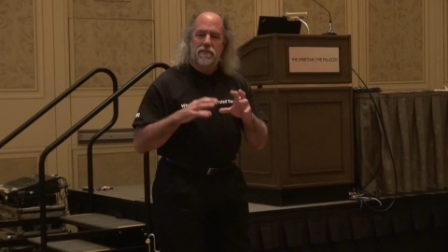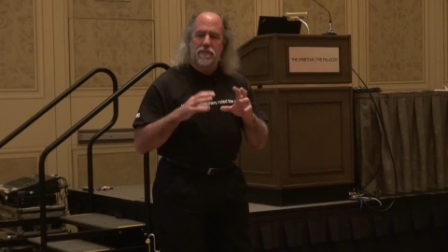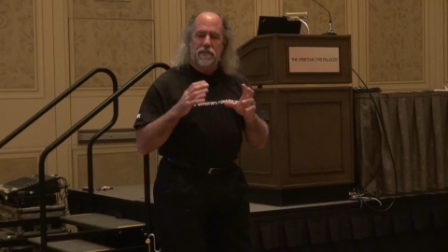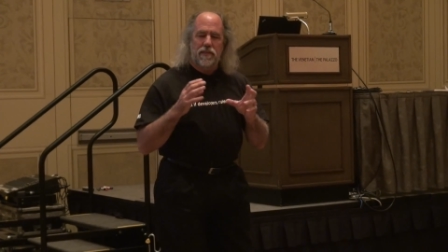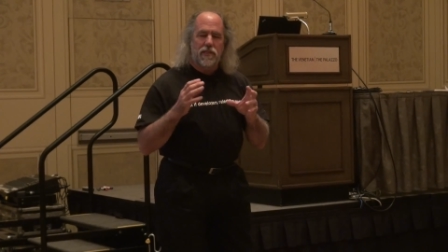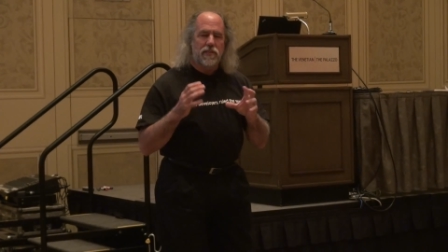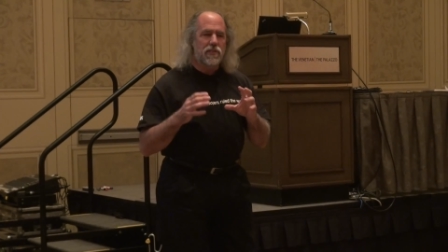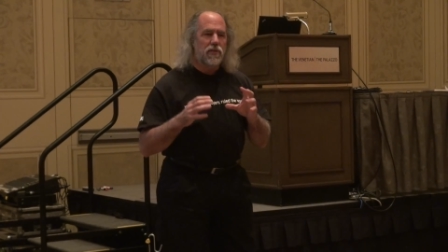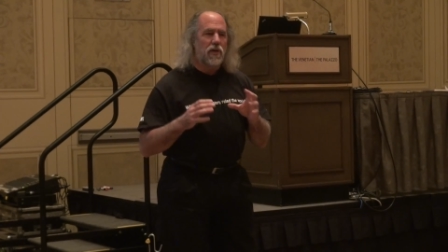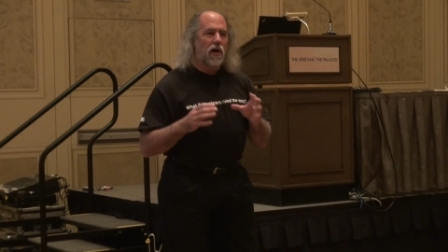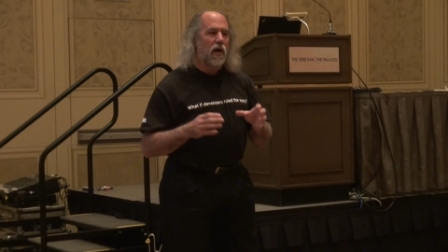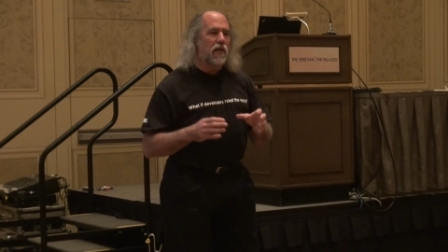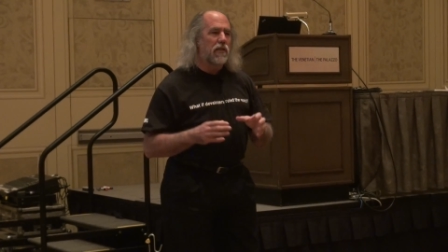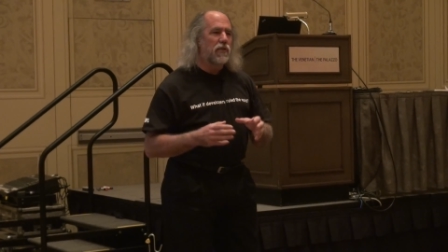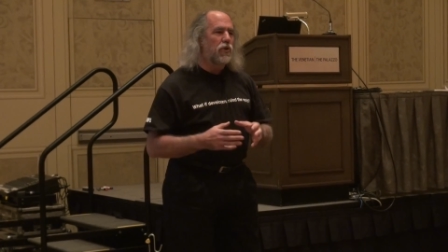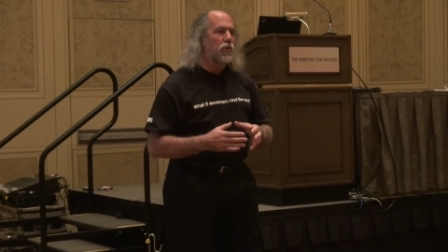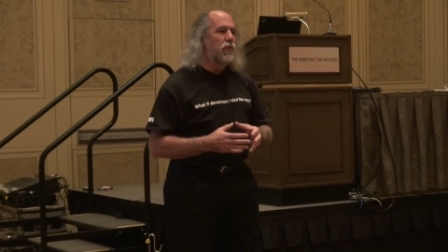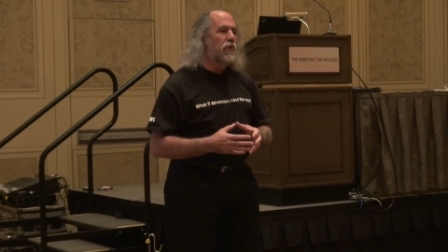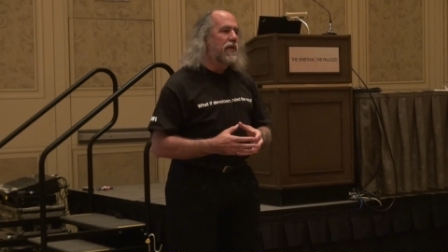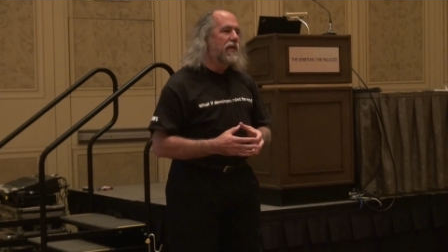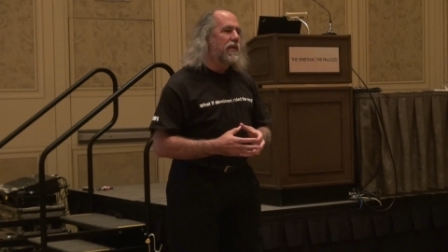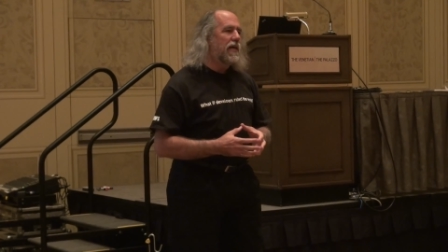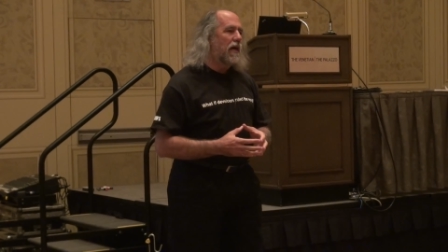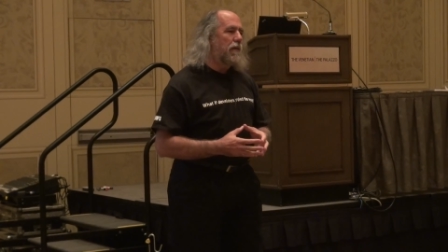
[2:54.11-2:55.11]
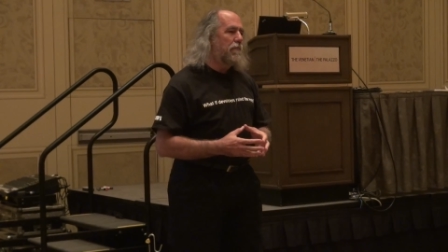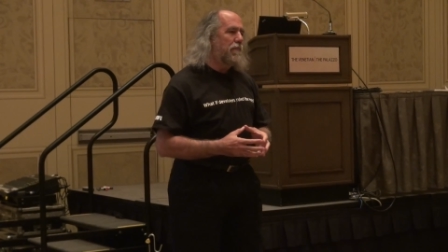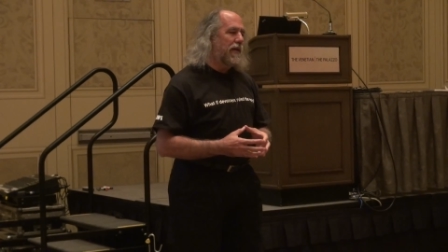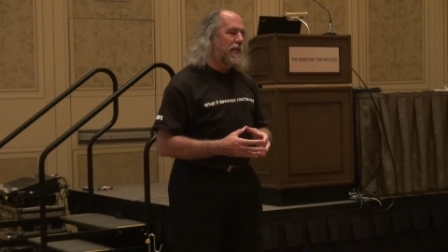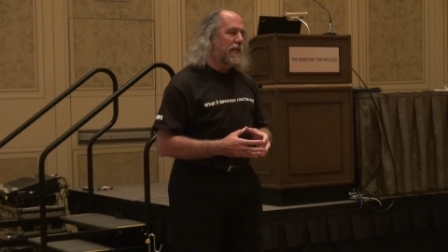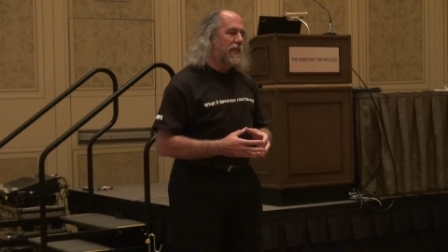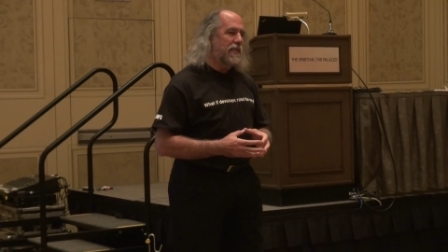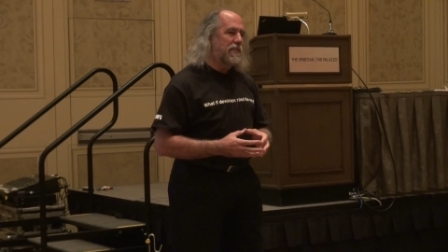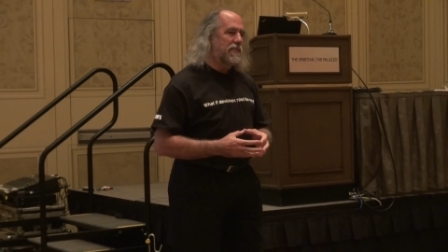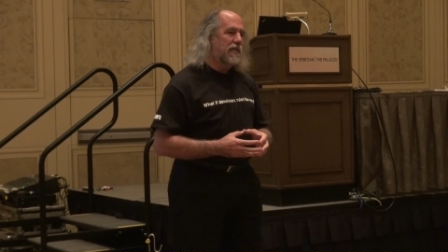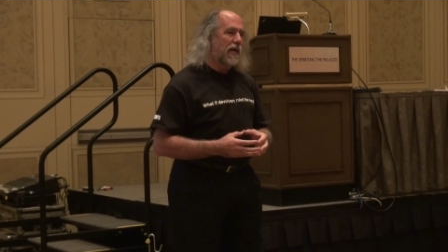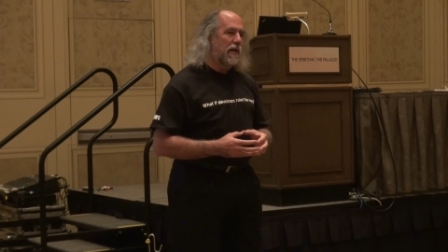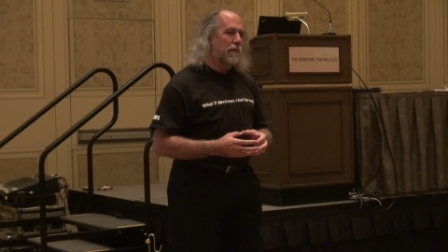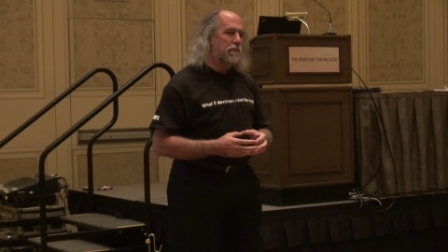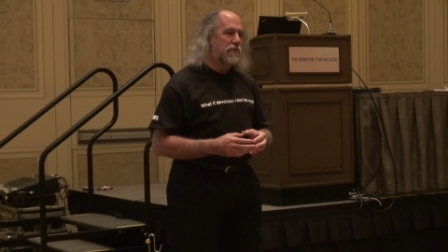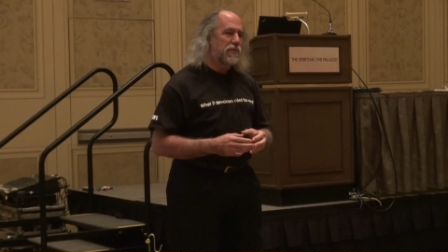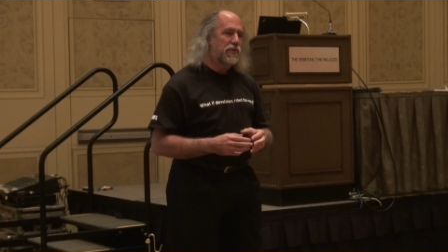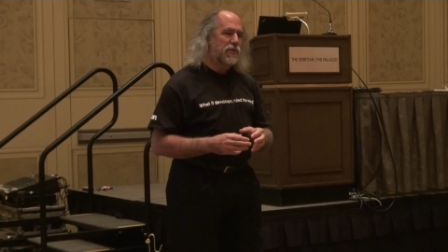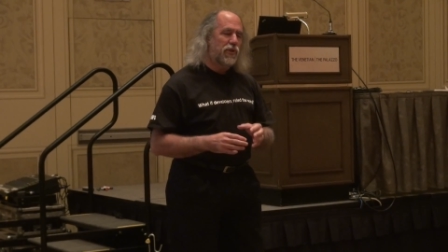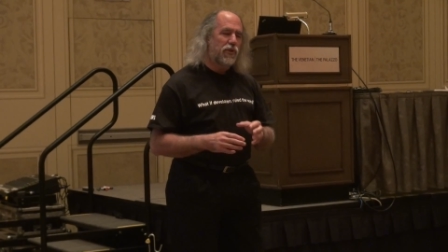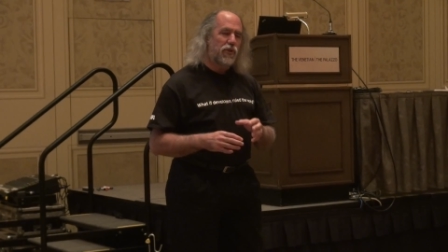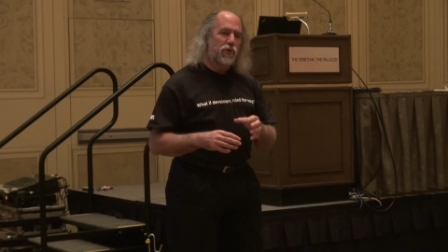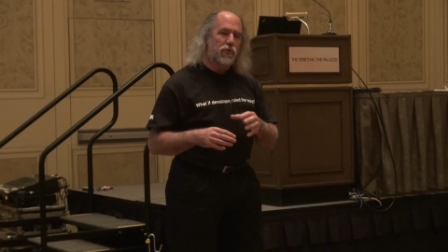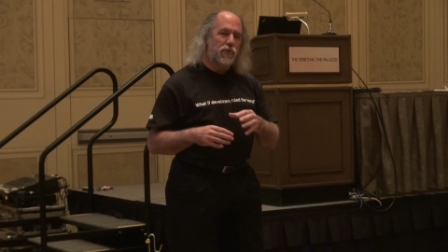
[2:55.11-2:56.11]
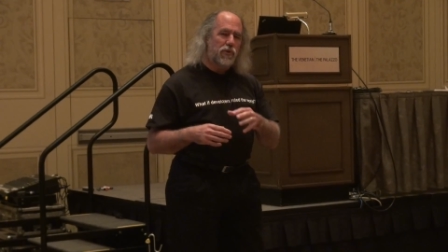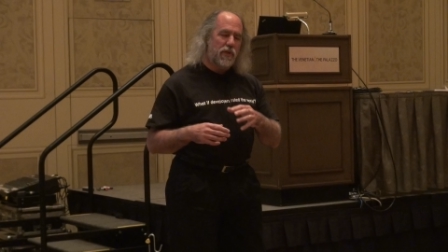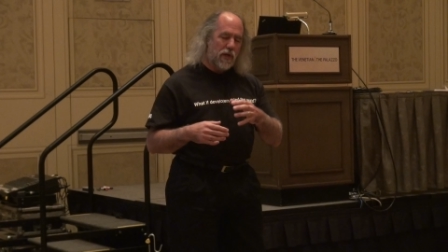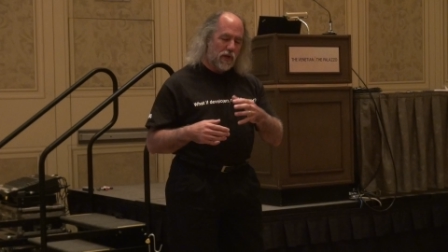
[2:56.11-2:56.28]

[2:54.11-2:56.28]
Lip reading: discontinuity coming anytime soon.